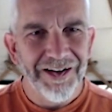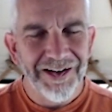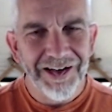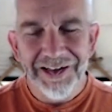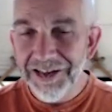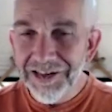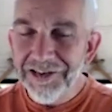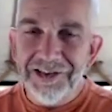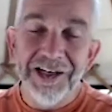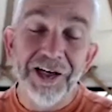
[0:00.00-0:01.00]
And it isn't
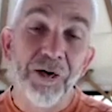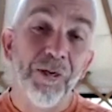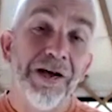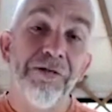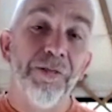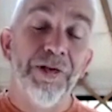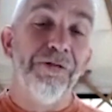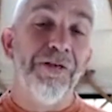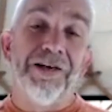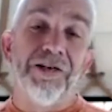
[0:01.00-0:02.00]
to take away from the
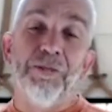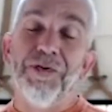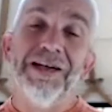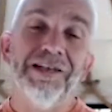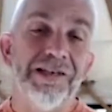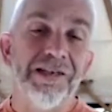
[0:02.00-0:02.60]
effect of the practice.